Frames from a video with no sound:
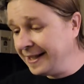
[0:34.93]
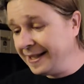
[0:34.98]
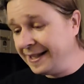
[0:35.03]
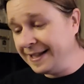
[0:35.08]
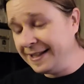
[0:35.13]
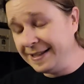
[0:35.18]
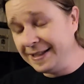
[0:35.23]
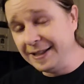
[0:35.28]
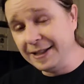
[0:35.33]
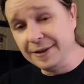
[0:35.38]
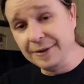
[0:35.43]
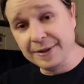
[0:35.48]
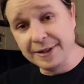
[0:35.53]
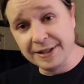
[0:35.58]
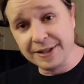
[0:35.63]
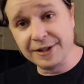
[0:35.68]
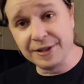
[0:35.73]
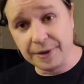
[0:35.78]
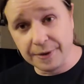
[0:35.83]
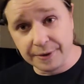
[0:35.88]
And, you know, and
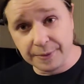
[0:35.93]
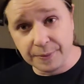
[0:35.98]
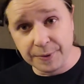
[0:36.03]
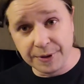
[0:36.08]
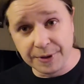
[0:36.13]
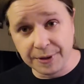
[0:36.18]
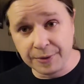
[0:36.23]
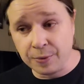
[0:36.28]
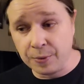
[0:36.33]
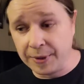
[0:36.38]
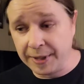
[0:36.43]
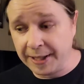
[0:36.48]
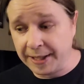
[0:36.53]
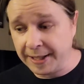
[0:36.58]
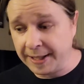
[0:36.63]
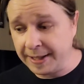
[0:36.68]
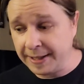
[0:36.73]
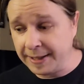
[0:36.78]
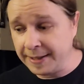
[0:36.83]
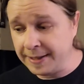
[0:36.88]
it started with the
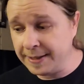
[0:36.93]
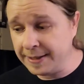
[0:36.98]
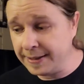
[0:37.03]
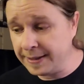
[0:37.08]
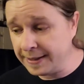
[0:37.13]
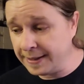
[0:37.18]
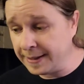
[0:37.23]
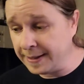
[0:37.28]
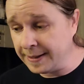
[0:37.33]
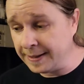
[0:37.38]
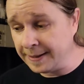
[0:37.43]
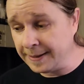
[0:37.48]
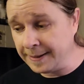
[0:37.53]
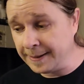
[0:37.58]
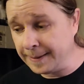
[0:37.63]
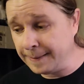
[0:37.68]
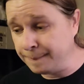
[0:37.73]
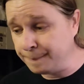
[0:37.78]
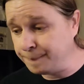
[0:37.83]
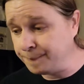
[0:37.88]
queen,
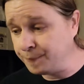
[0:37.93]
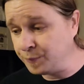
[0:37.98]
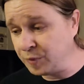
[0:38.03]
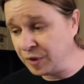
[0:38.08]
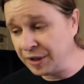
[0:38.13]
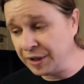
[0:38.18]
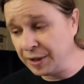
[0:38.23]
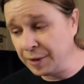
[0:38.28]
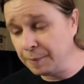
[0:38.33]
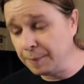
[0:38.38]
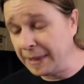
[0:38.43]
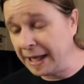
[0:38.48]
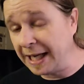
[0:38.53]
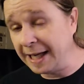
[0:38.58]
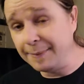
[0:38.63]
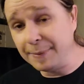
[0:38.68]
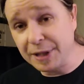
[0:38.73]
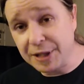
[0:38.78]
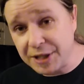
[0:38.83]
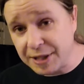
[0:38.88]
you know,
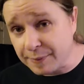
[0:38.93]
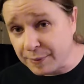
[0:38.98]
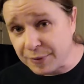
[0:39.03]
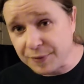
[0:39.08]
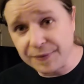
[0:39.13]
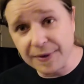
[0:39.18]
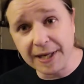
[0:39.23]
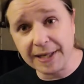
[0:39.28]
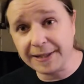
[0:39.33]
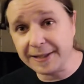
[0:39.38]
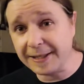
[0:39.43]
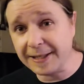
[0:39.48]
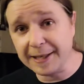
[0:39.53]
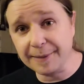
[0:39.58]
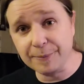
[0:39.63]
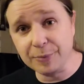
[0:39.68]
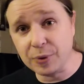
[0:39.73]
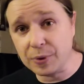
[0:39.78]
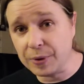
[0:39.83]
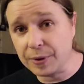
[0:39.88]
maybe she was finally
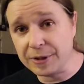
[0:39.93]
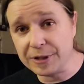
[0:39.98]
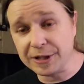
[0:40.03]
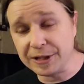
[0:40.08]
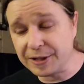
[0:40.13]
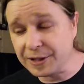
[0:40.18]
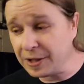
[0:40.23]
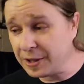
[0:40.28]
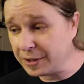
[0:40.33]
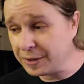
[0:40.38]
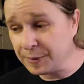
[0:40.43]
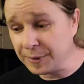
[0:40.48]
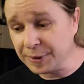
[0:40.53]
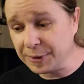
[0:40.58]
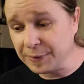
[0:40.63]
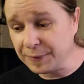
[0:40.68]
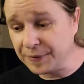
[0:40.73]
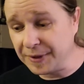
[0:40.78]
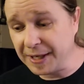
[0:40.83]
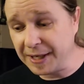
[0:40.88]
on board. She talked with
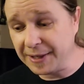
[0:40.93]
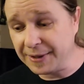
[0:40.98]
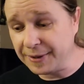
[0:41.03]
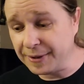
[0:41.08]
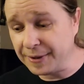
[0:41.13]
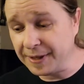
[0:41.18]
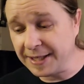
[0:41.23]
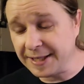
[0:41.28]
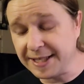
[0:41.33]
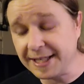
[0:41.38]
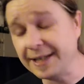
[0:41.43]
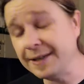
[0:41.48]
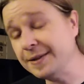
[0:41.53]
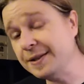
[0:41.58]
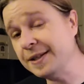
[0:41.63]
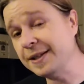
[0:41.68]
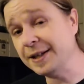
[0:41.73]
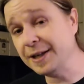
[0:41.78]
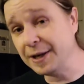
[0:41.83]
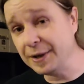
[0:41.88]
her father as
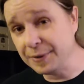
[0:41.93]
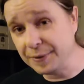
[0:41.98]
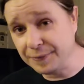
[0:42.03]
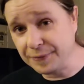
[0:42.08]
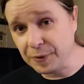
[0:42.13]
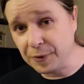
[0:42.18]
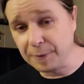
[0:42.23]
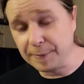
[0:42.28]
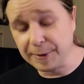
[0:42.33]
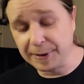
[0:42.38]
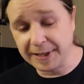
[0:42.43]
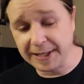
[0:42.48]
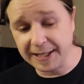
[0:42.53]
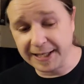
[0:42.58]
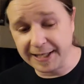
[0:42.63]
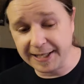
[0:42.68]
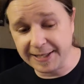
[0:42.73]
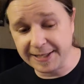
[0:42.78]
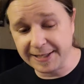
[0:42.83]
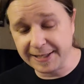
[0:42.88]
he's, you know, the former
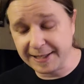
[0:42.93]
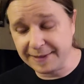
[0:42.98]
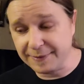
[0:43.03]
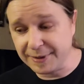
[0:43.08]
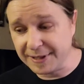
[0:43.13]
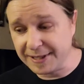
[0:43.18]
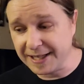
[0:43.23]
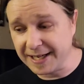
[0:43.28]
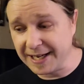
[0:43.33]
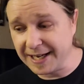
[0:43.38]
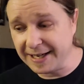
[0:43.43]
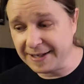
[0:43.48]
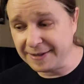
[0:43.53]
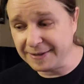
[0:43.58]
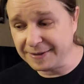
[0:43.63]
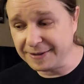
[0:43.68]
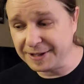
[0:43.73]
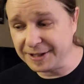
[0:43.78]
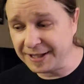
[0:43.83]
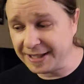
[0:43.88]
king's leaving
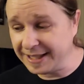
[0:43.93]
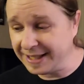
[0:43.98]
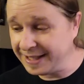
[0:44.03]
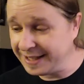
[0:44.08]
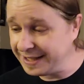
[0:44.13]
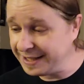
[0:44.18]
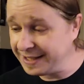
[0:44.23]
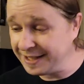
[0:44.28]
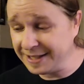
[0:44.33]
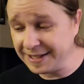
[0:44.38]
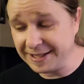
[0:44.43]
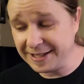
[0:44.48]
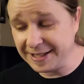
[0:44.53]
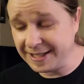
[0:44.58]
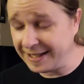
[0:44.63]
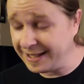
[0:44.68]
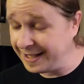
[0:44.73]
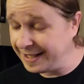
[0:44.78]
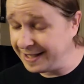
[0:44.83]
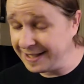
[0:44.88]
town. He
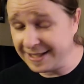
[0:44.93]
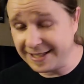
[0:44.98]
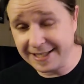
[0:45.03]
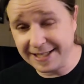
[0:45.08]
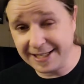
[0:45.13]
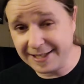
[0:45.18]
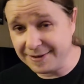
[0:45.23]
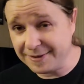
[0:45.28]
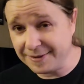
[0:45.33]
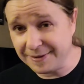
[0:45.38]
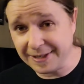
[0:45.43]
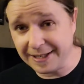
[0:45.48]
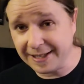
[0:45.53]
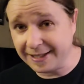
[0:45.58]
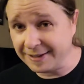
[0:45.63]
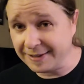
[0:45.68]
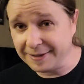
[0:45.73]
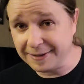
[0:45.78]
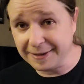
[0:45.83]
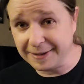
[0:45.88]
just tells her
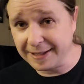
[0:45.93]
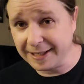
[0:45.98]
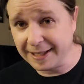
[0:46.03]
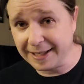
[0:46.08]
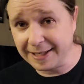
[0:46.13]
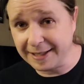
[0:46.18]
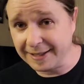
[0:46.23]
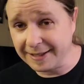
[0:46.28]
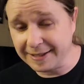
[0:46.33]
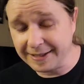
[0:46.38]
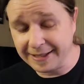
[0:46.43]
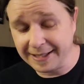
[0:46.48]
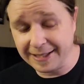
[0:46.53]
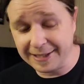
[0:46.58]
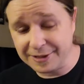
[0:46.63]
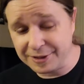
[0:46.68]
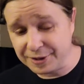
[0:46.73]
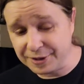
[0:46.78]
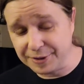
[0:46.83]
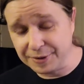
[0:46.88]
like, look, you gotta
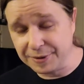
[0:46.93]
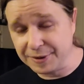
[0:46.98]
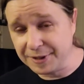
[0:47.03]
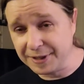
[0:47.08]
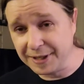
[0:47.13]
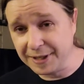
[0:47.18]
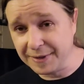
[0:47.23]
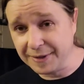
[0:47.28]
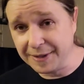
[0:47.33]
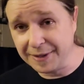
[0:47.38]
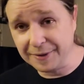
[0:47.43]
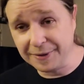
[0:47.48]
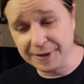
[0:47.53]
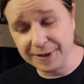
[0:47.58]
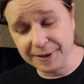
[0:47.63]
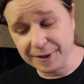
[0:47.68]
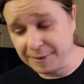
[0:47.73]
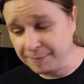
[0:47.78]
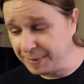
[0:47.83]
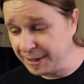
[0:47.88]
choose, you know, either you're
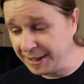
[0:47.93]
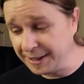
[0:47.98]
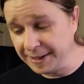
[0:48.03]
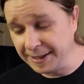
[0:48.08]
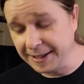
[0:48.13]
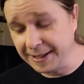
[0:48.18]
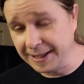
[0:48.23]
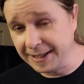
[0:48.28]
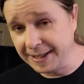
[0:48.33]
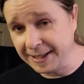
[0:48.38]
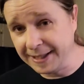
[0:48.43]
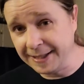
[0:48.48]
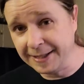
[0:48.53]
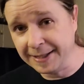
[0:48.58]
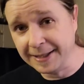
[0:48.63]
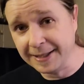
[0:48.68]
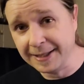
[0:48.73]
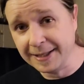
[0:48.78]
going to bend the knee